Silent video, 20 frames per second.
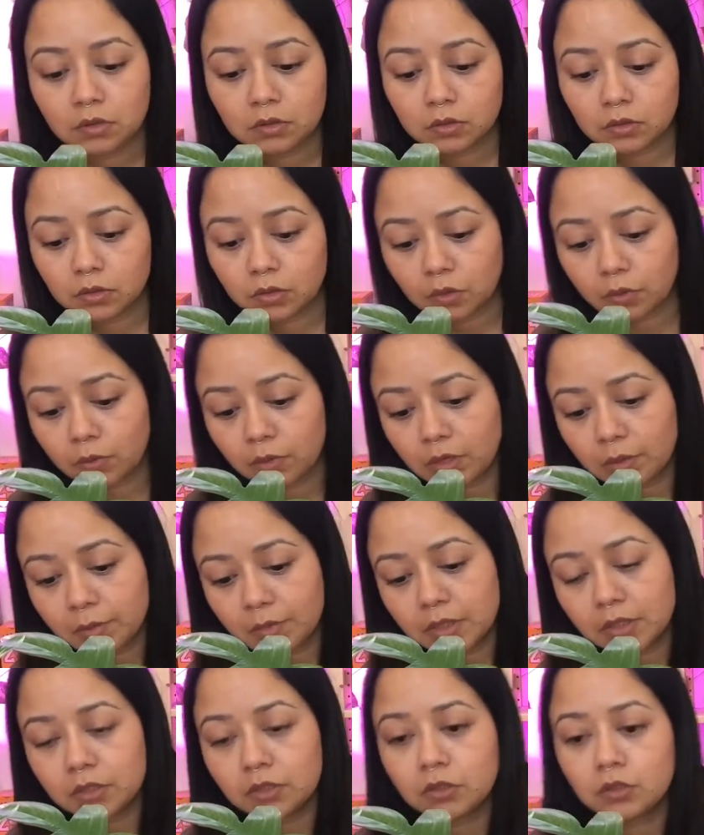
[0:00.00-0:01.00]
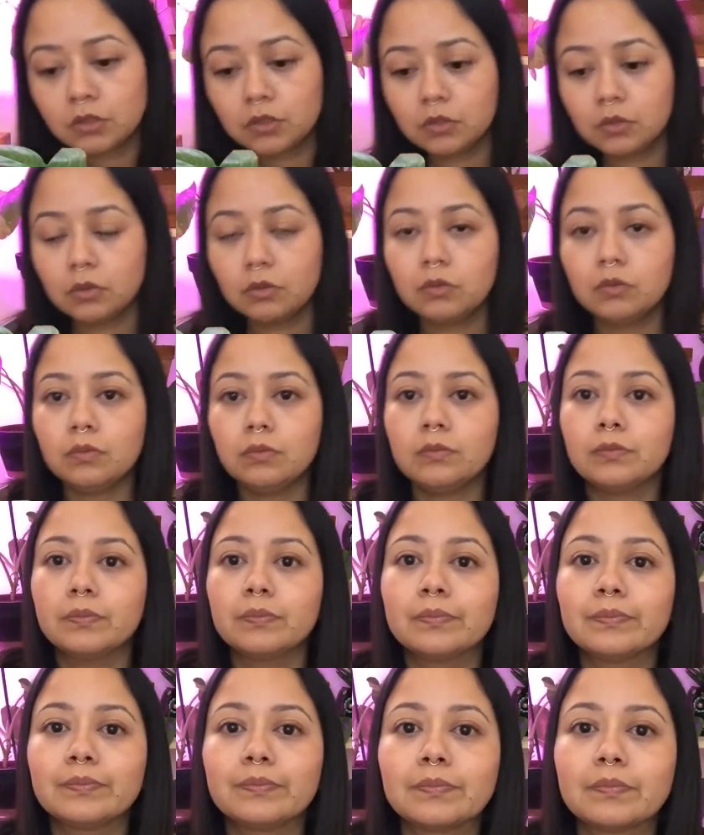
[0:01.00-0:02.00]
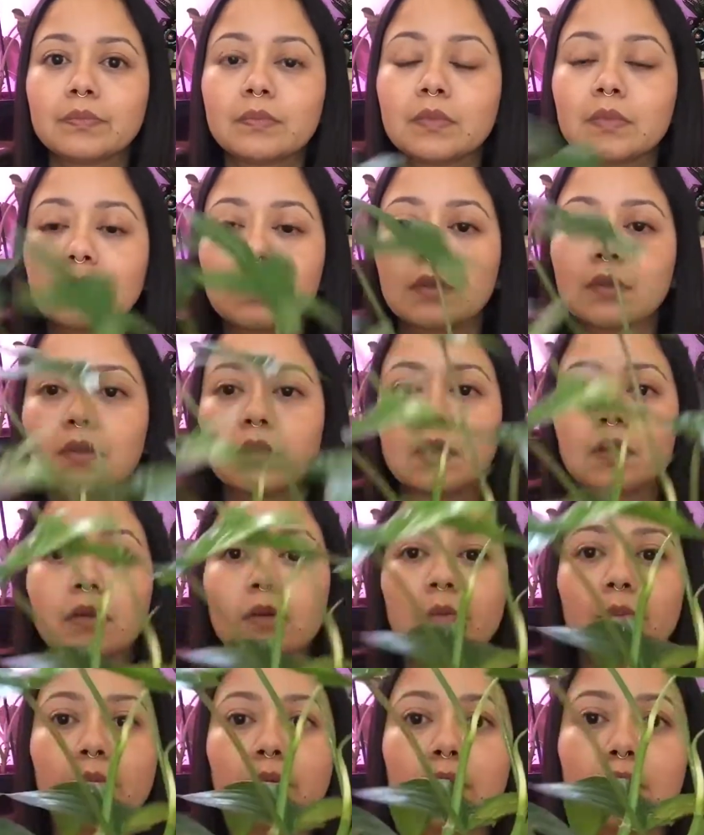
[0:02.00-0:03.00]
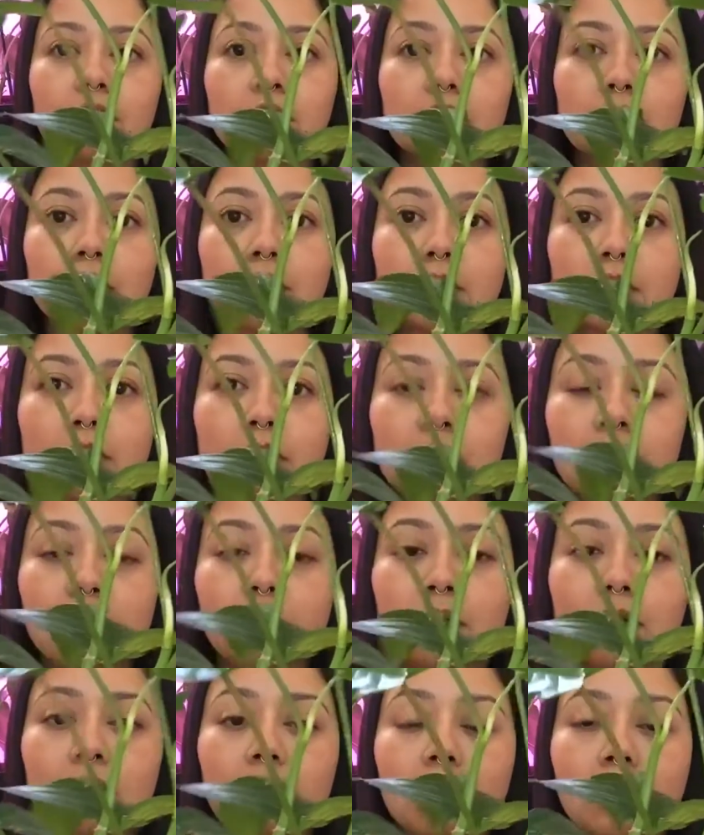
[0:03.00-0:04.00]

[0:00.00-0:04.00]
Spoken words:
So what I'm gonna do, I hope you guys can see.